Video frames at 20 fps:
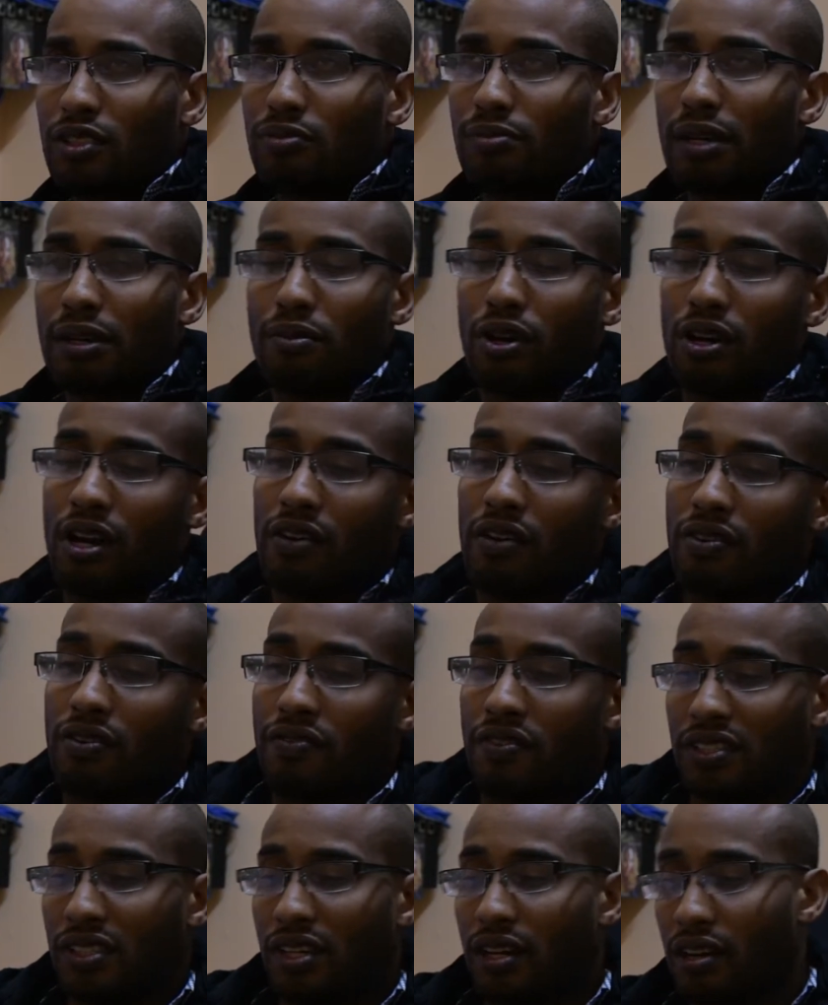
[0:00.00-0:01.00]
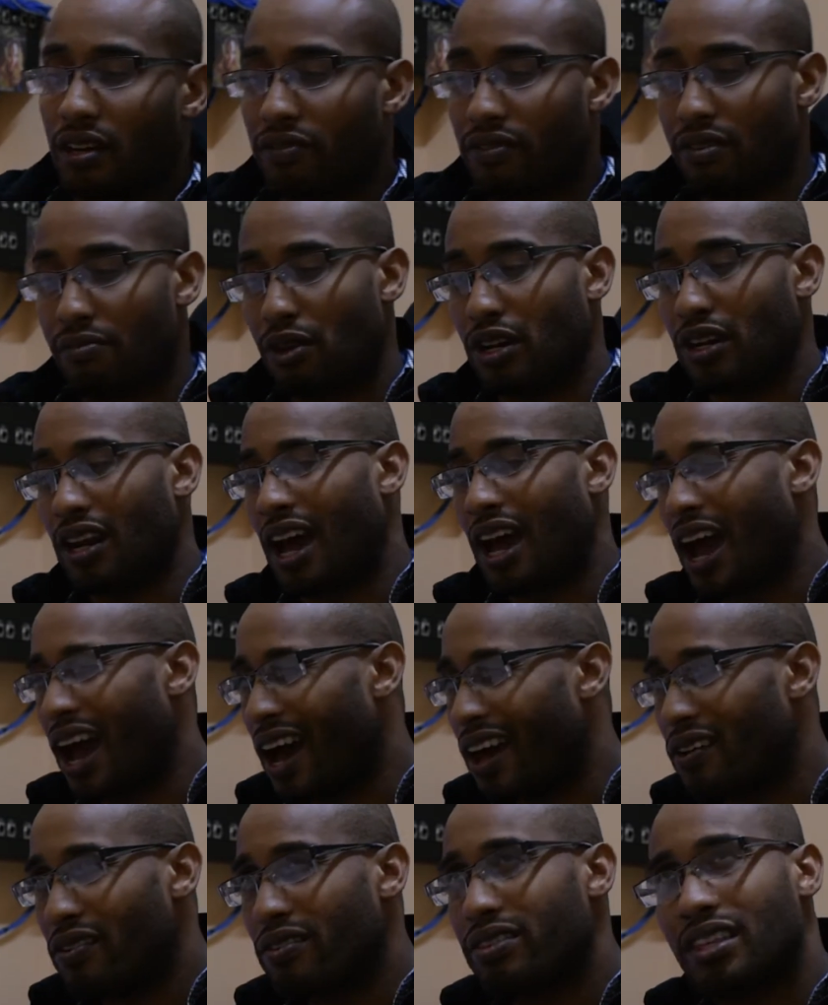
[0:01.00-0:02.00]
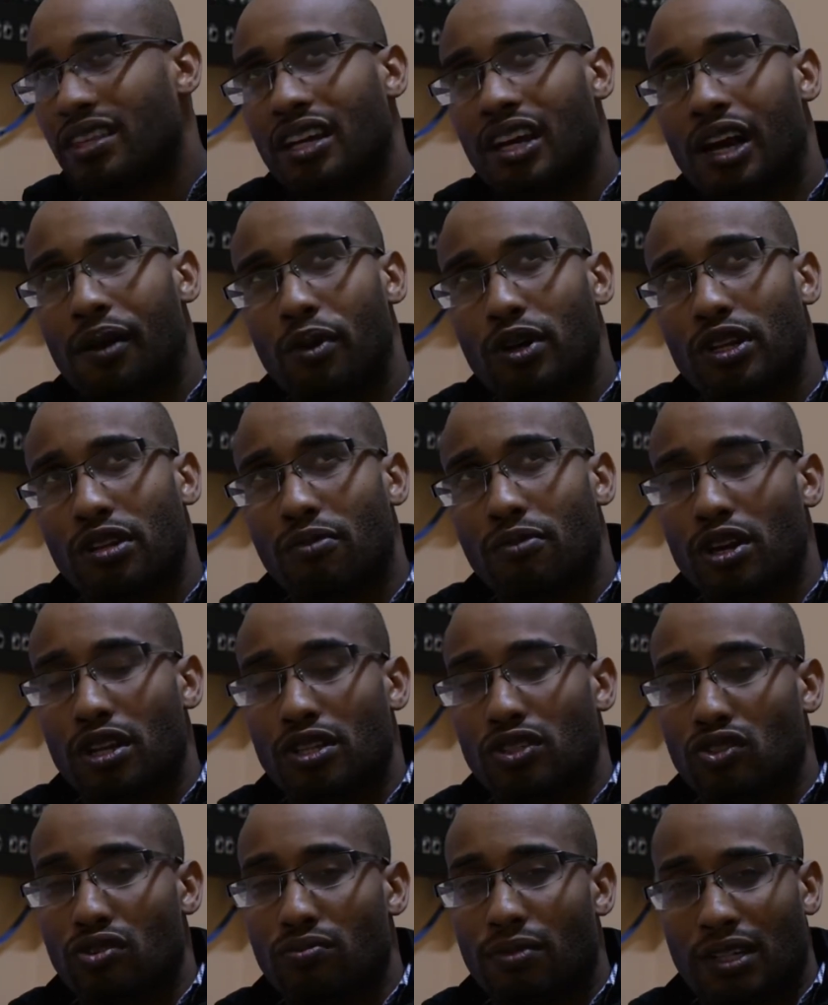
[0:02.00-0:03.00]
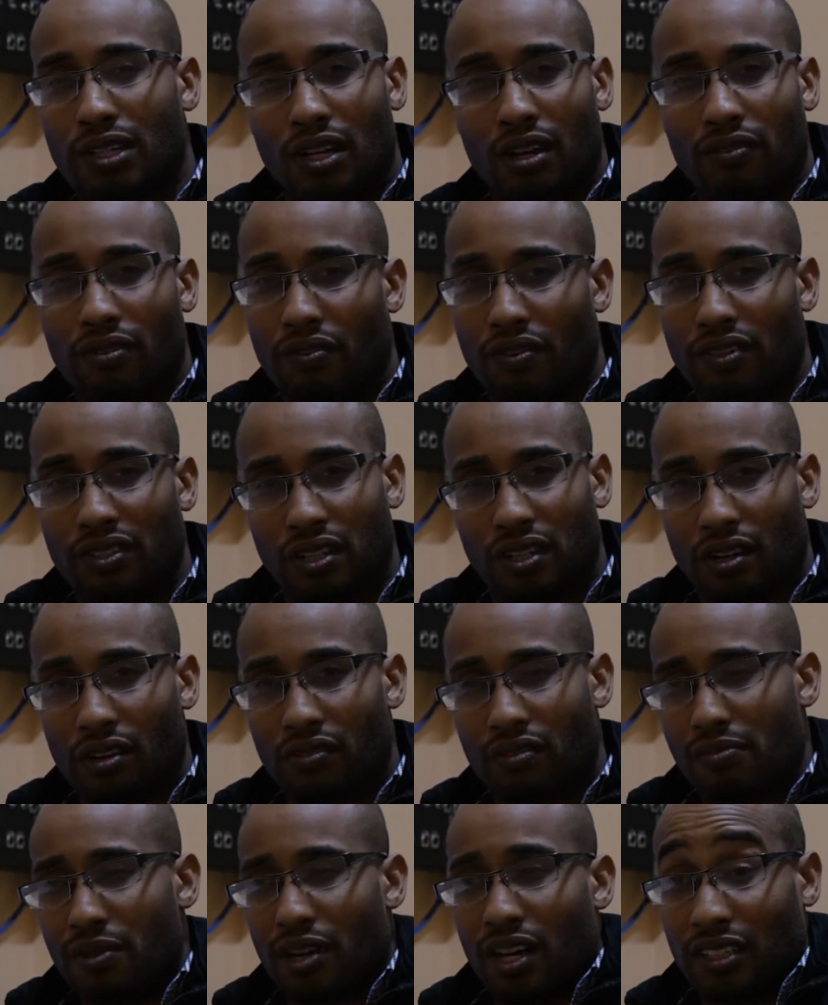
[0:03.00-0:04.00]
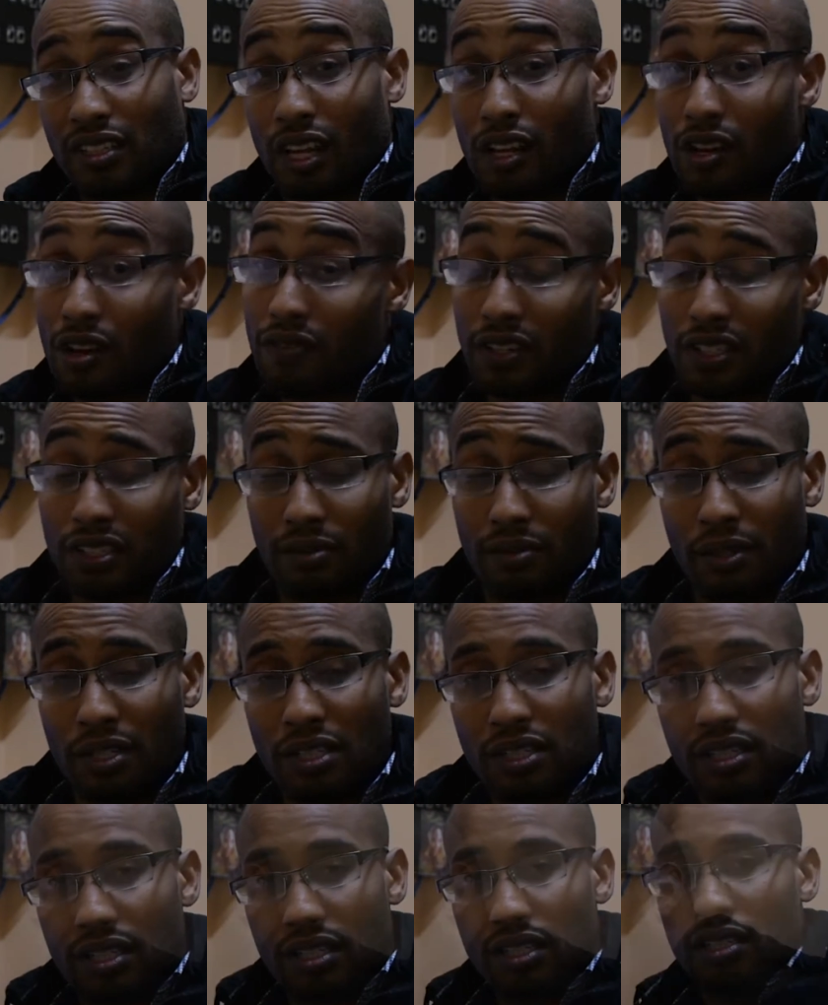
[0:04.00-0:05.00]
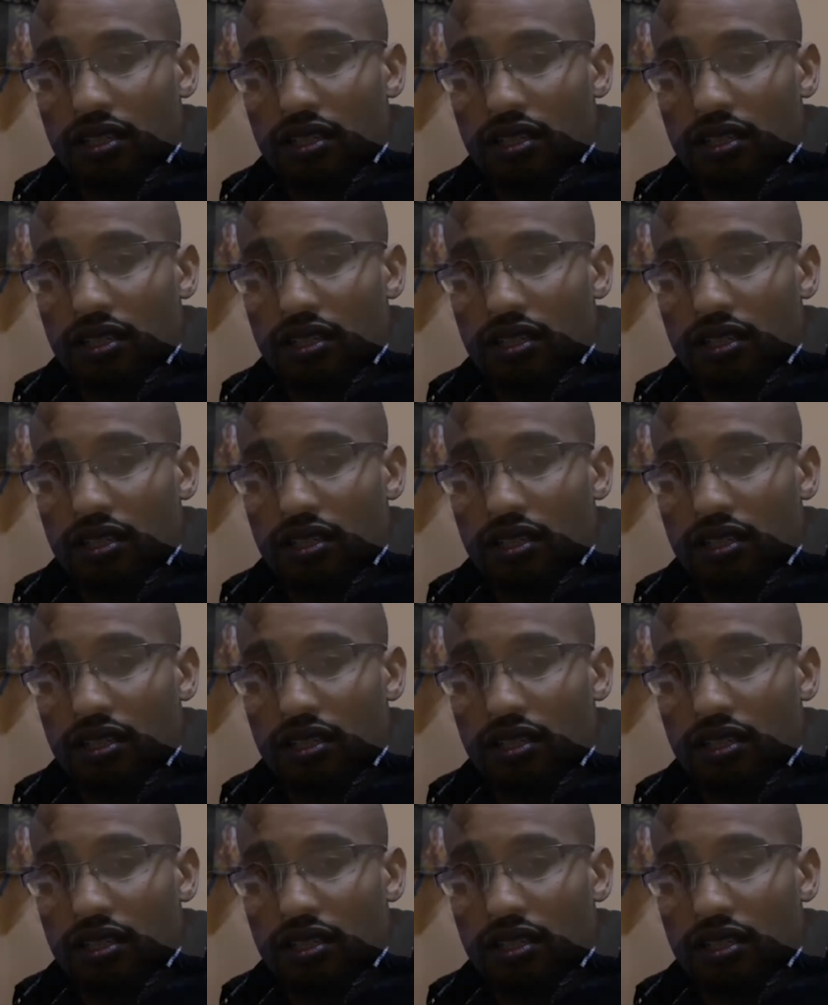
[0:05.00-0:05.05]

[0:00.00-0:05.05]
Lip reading: do make money off of photography, but I don't think about the money too much off of photography because I love it so much.